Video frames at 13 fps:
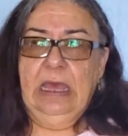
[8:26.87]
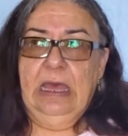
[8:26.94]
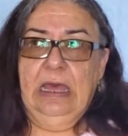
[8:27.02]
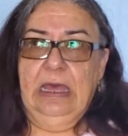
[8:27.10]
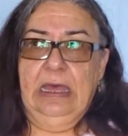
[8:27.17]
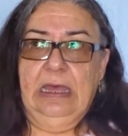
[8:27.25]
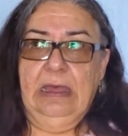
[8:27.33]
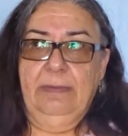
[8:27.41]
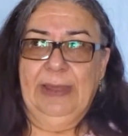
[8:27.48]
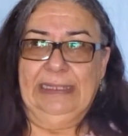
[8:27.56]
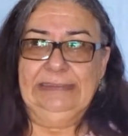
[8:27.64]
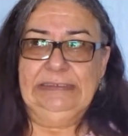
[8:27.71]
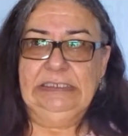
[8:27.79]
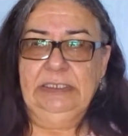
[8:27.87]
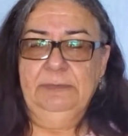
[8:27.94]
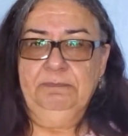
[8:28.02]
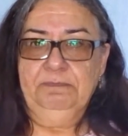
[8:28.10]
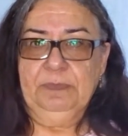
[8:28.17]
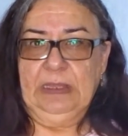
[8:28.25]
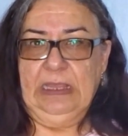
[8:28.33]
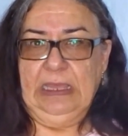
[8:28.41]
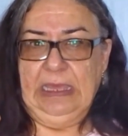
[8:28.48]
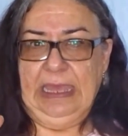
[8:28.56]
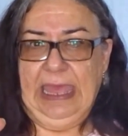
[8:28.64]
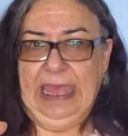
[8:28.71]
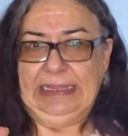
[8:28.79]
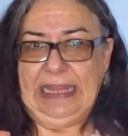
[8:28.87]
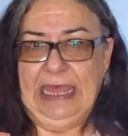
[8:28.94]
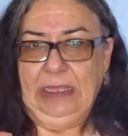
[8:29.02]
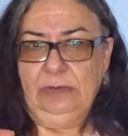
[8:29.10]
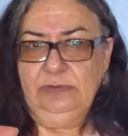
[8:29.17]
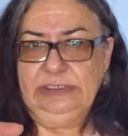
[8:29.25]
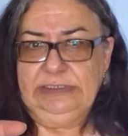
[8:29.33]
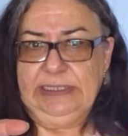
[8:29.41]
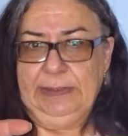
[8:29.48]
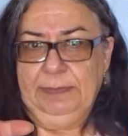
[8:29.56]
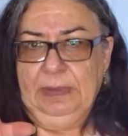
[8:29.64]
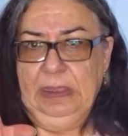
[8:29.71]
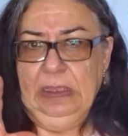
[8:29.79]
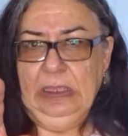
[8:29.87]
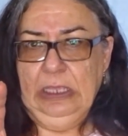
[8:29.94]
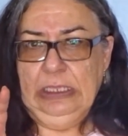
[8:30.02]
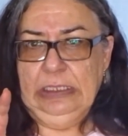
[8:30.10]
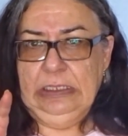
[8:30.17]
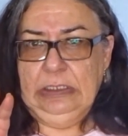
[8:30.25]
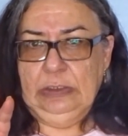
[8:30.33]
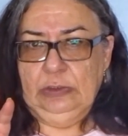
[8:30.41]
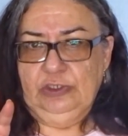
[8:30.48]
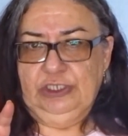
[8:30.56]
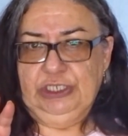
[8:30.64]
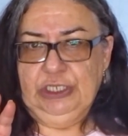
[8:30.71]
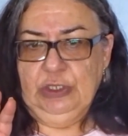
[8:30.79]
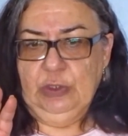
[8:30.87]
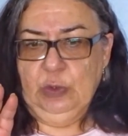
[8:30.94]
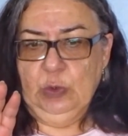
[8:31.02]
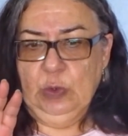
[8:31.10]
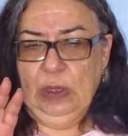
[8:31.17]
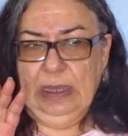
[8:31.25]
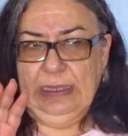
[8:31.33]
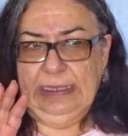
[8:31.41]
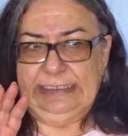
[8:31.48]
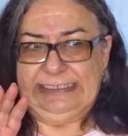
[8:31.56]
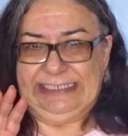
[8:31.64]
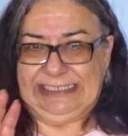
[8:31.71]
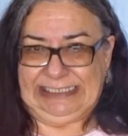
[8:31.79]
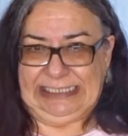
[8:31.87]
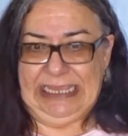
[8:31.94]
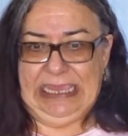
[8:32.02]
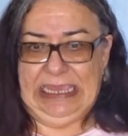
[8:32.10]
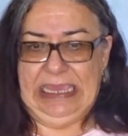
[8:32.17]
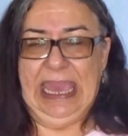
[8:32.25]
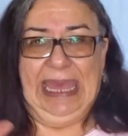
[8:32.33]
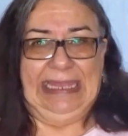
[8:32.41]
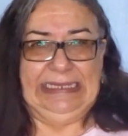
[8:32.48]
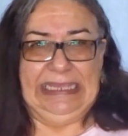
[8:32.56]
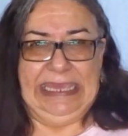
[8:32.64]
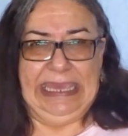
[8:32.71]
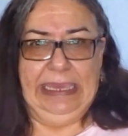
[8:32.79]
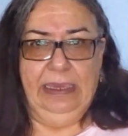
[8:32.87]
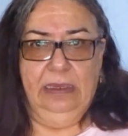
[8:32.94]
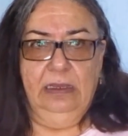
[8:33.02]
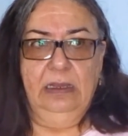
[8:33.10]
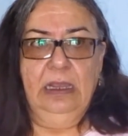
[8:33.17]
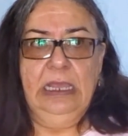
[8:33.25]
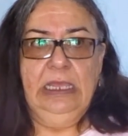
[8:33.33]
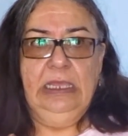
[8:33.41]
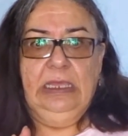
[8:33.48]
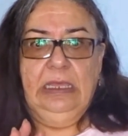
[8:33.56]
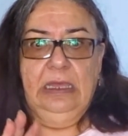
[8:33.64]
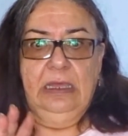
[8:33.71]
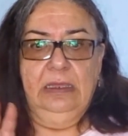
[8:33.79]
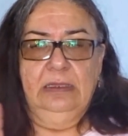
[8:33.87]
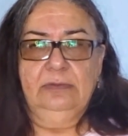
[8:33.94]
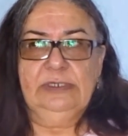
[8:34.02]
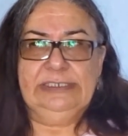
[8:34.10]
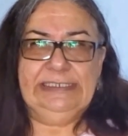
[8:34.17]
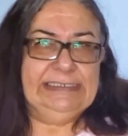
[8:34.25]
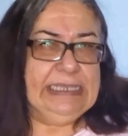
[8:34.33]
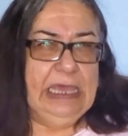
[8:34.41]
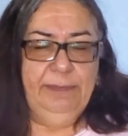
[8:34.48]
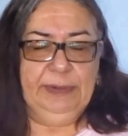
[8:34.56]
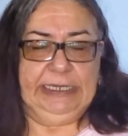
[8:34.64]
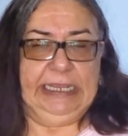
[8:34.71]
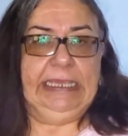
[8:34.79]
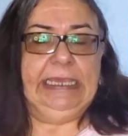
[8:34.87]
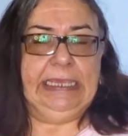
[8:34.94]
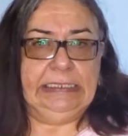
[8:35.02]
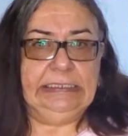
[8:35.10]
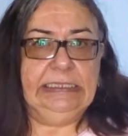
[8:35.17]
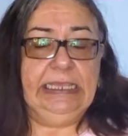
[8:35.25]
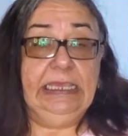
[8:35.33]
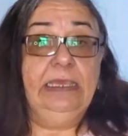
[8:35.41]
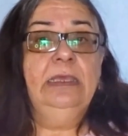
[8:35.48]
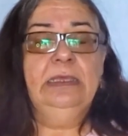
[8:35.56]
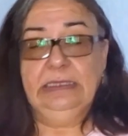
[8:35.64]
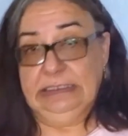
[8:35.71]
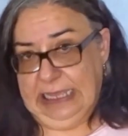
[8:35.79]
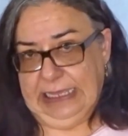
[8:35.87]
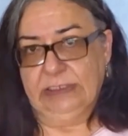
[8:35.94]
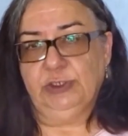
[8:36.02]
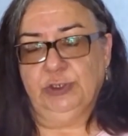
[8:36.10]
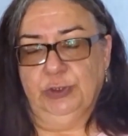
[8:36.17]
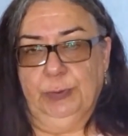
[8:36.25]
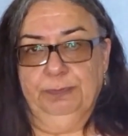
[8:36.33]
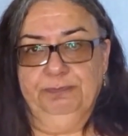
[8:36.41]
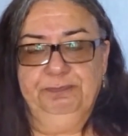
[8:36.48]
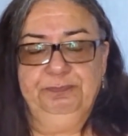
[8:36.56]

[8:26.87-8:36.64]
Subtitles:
but allows them to see and hear what is happening in the classroom.